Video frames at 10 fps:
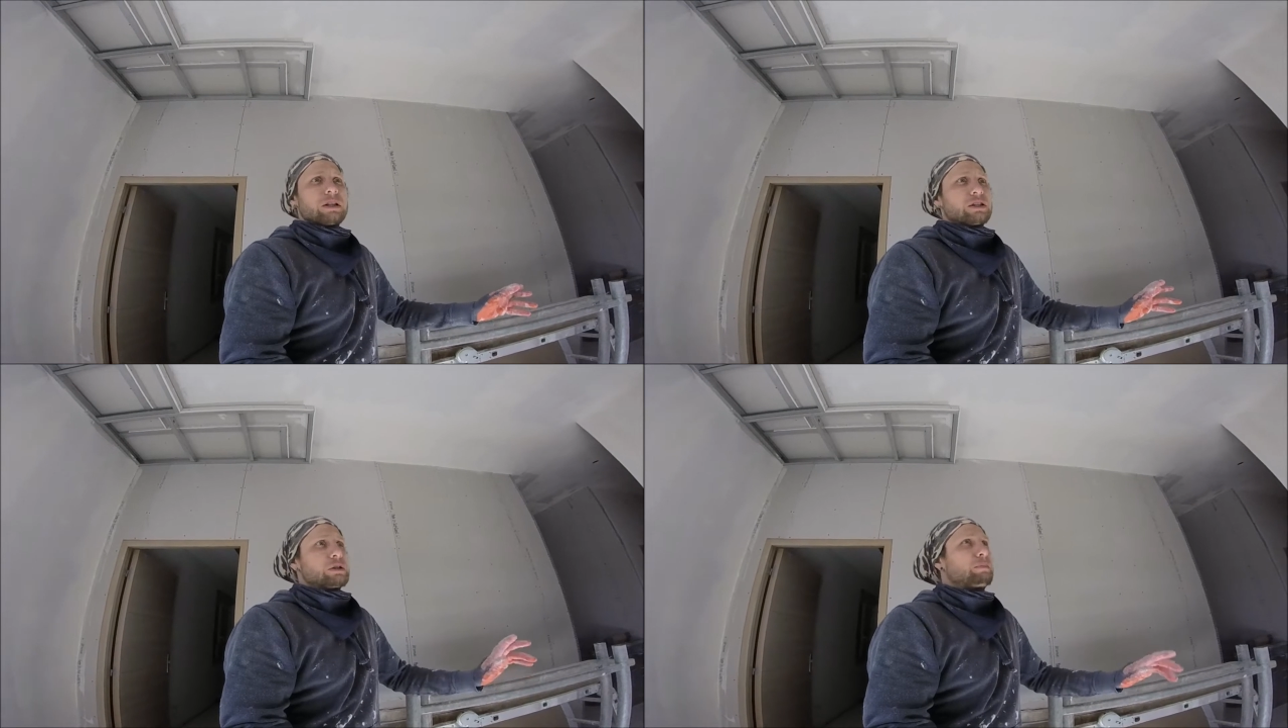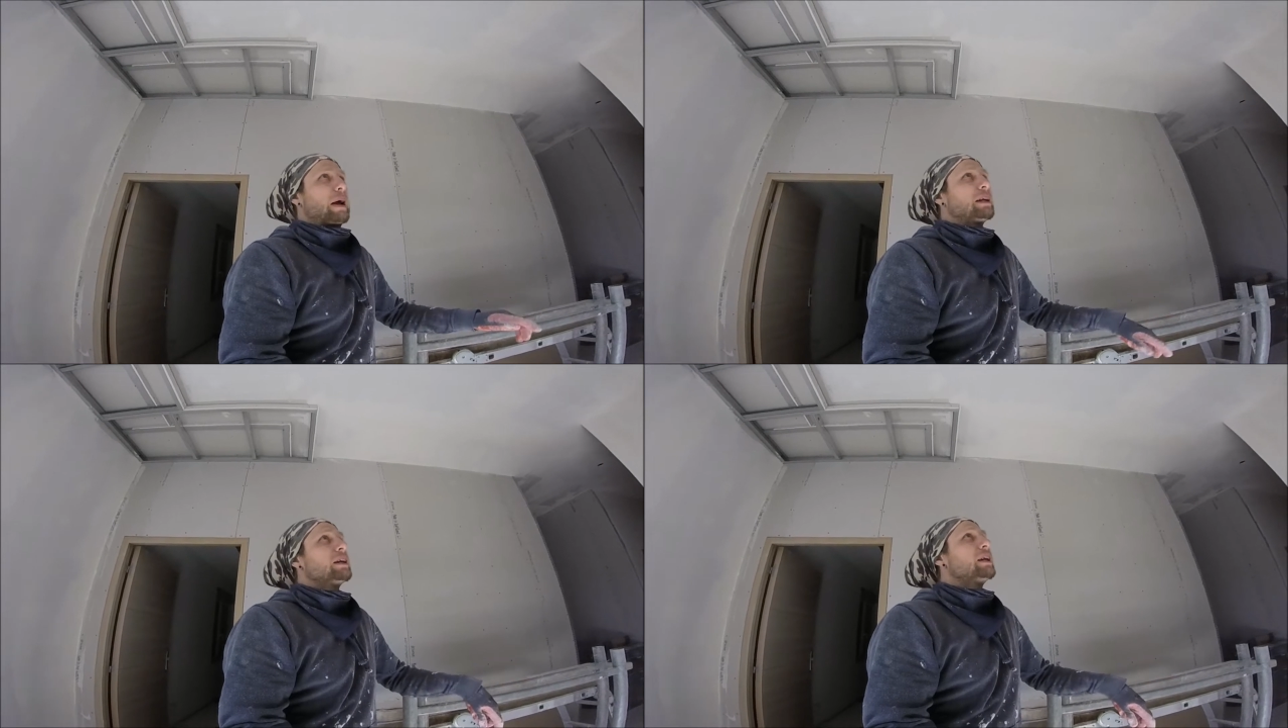and she's
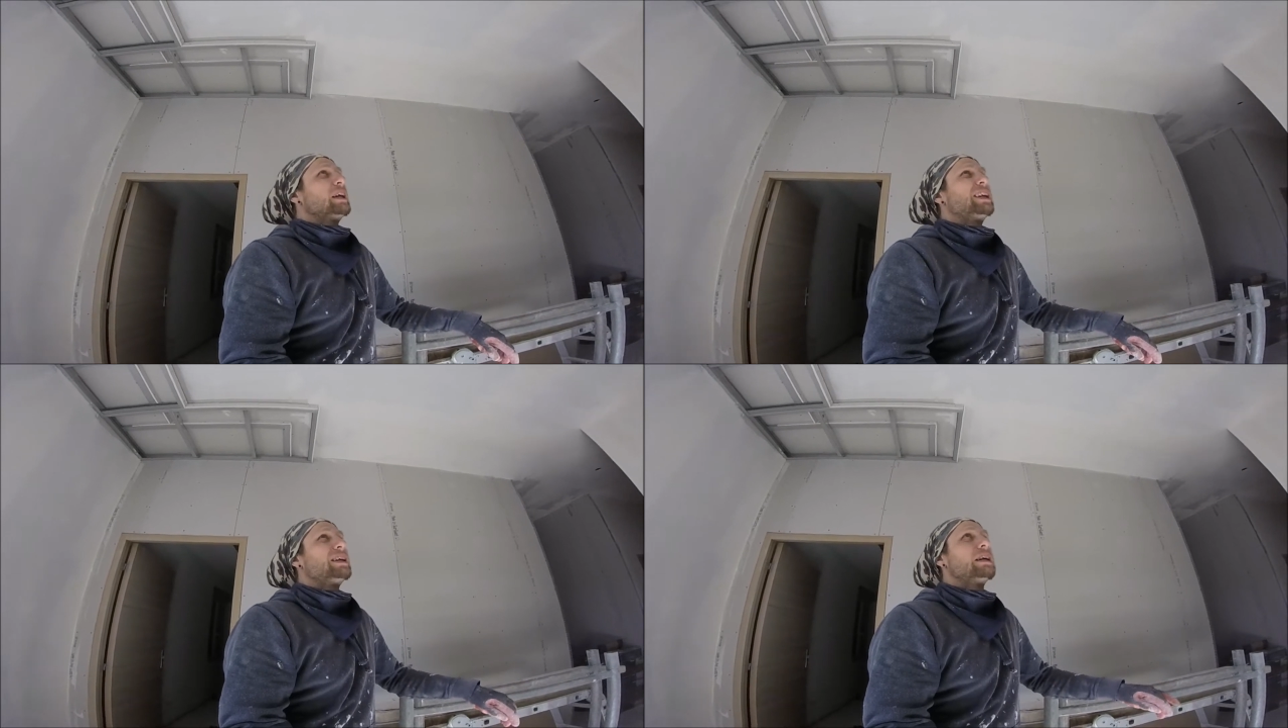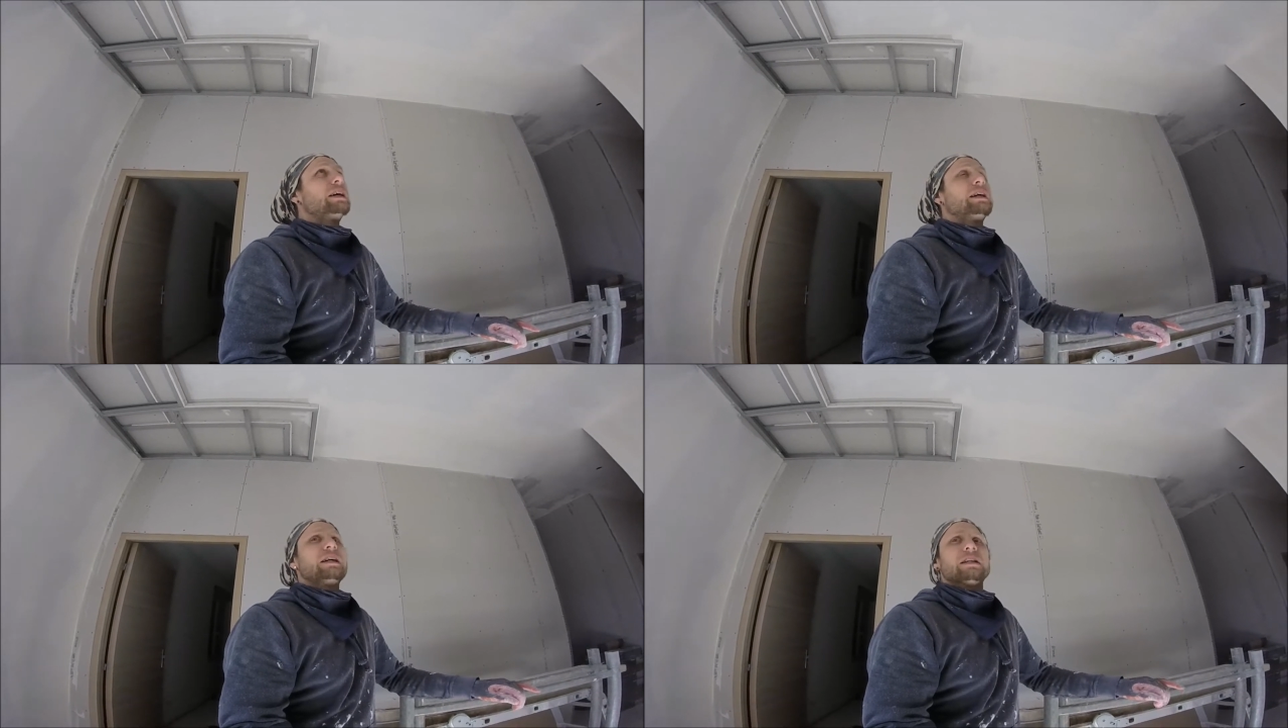painted it and
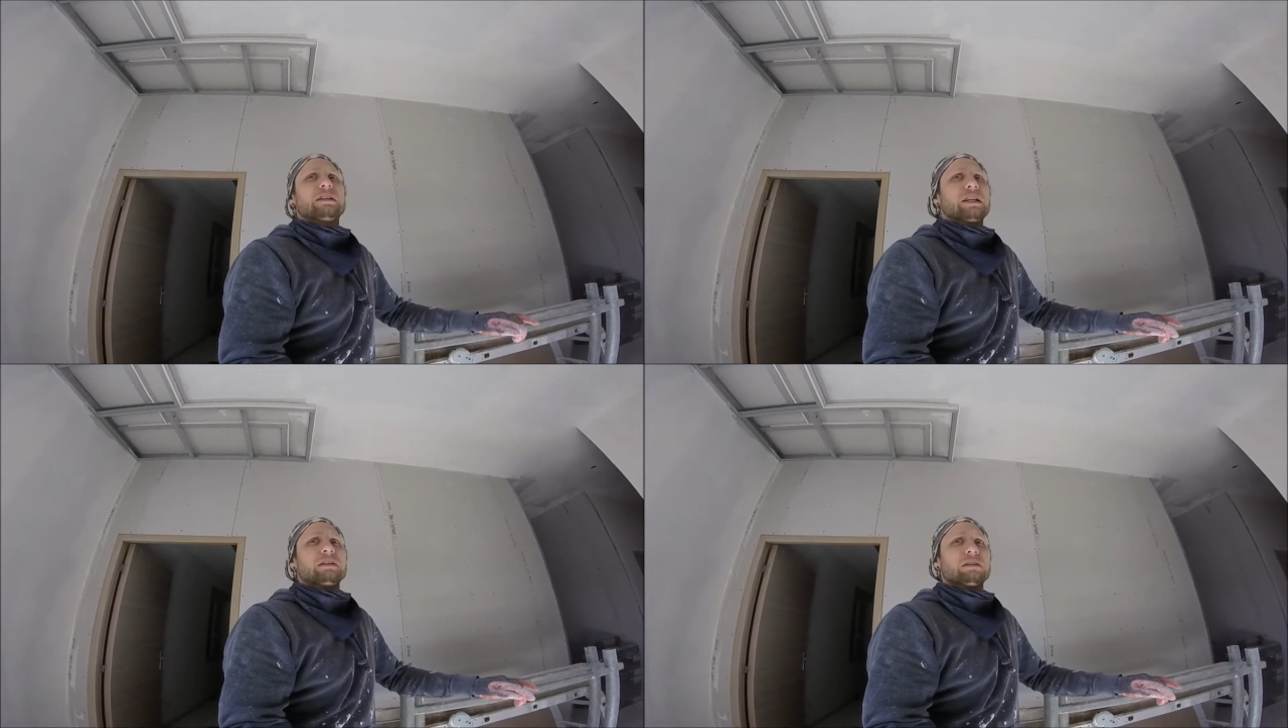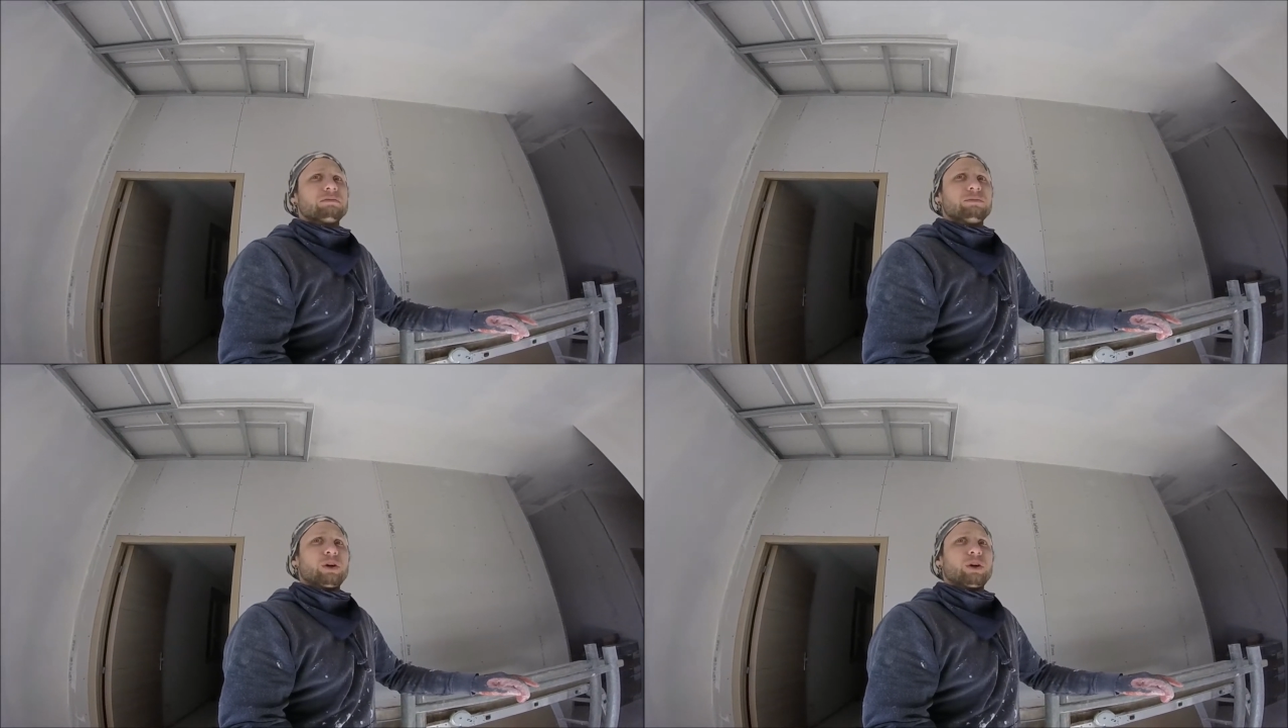it didn't